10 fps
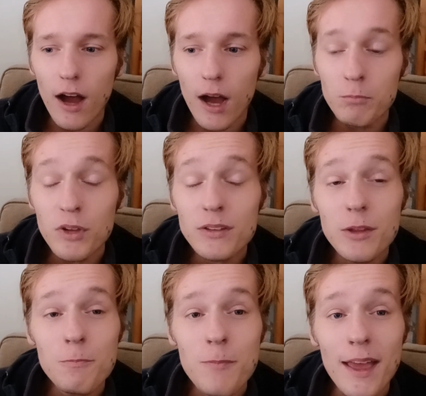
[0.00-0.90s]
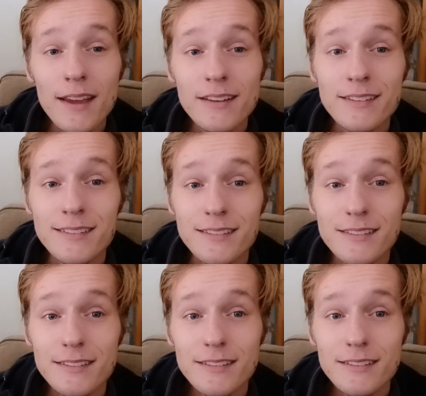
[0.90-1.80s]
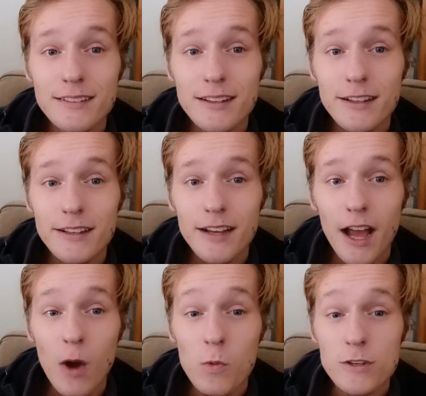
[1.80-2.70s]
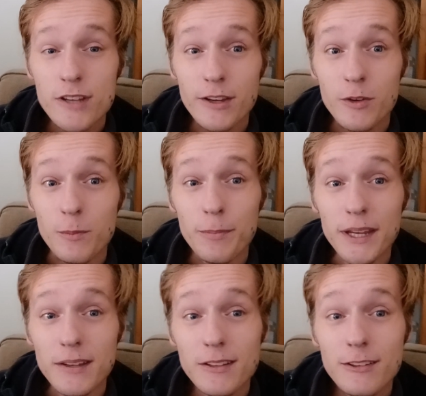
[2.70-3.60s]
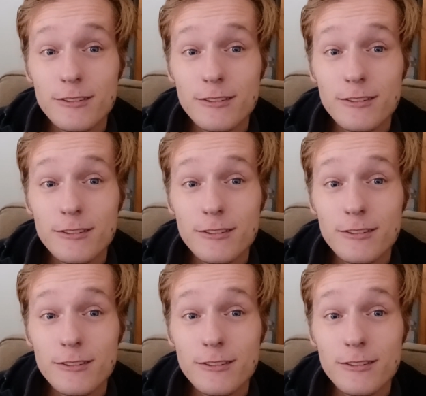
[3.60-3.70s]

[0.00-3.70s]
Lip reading: I'm not the man I wish I could be.